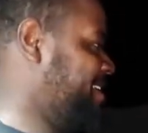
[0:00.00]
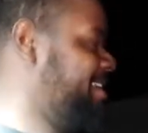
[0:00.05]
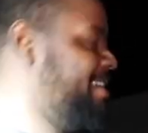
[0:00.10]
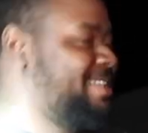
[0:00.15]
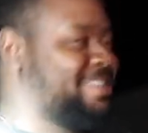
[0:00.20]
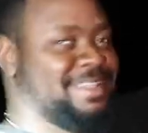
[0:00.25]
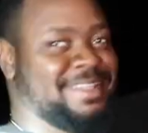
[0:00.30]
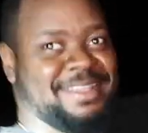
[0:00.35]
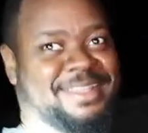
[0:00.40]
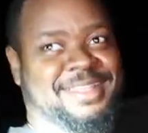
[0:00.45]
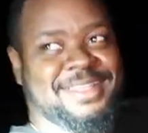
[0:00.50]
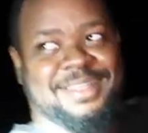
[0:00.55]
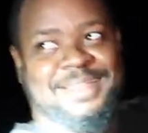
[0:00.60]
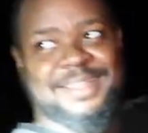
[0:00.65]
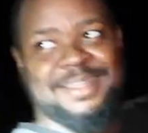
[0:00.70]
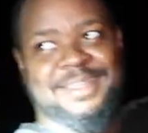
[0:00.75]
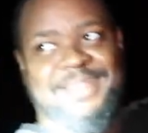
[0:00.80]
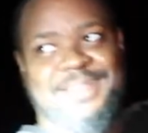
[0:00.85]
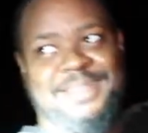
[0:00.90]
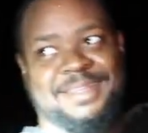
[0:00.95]
Okay,
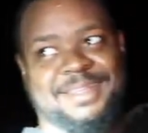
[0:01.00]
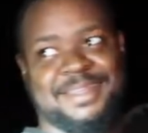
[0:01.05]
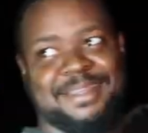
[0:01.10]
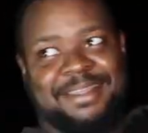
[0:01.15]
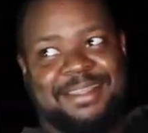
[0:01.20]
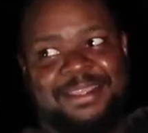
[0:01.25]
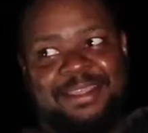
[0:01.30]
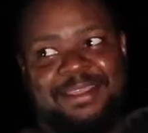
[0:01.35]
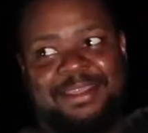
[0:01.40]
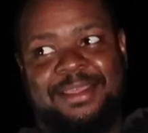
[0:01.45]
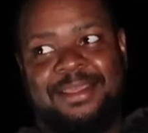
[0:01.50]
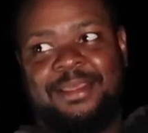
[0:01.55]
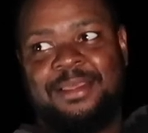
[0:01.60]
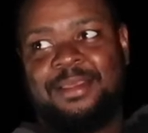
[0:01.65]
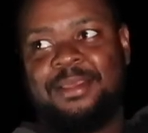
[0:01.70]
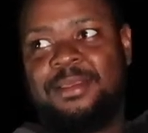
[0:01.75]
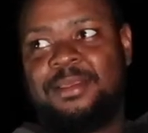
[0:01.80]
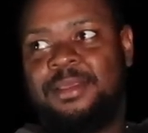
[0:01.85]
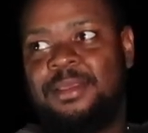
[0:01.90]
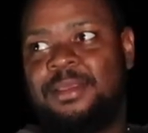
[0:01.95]
I look friend round
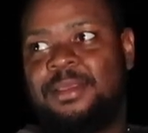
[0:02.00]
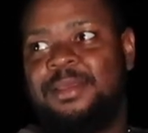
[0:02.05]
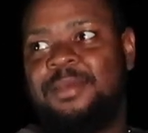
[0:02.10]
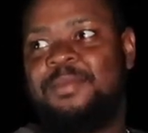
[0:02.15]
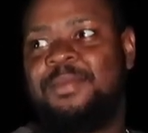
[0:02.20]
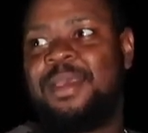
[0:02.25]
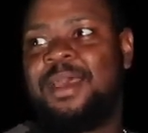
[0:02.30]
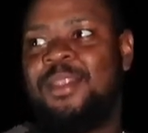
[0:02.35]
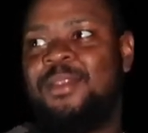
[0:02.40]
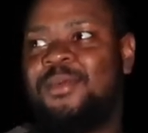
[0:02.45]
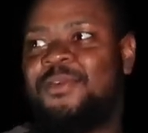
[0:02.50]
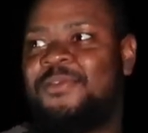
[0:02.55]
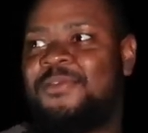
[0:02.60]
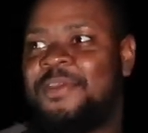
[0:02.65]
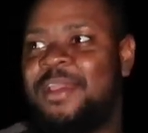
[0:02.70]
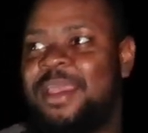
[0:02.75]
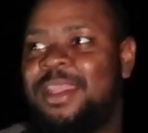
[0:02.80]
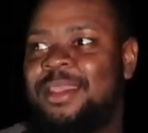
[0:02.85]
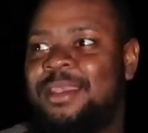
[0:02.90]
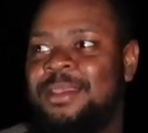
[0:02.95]
so. I look
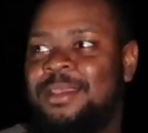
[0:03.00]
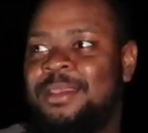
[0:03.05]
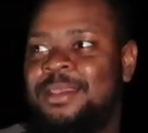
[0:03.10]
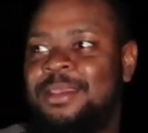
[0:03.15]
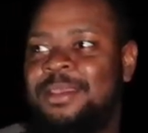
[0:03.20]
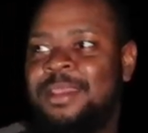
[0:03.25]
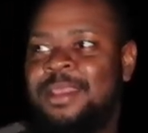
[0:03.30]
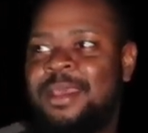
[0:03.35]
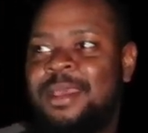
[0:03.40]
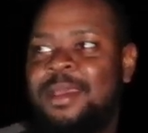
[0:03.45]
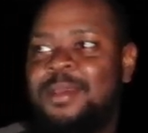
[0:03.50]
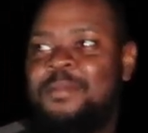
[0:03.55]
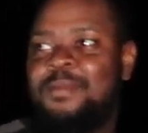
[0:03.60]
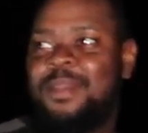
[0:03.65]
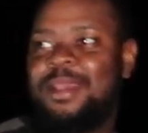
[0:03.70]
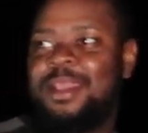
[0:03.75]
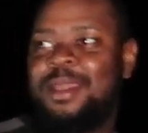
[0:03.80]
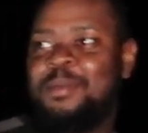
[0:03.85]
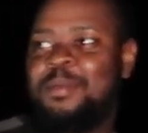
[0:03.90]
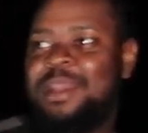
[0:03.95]
friend? Yes.
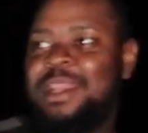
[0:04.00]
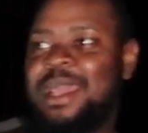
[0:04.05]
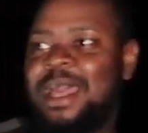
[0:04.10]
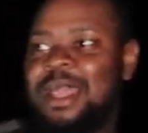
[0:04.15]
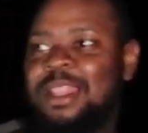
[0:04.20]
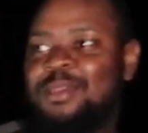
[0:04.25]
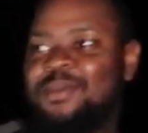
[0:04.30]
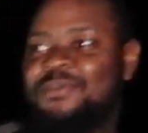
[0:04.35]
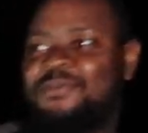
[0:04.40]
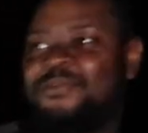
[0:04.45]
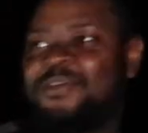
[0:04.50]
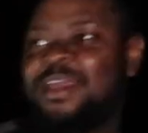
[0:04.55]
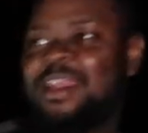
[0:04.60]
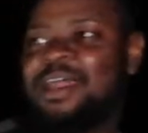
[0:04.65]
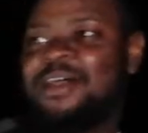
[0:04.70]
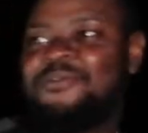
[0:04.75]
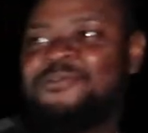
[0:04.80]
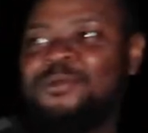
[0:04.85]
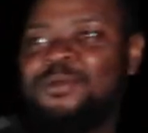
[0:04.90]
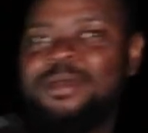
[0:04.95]
Friend, I'm not look
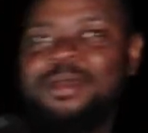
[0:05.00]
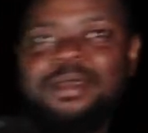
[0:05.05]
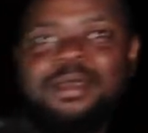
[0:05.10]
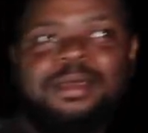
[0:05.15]
friend. So I say,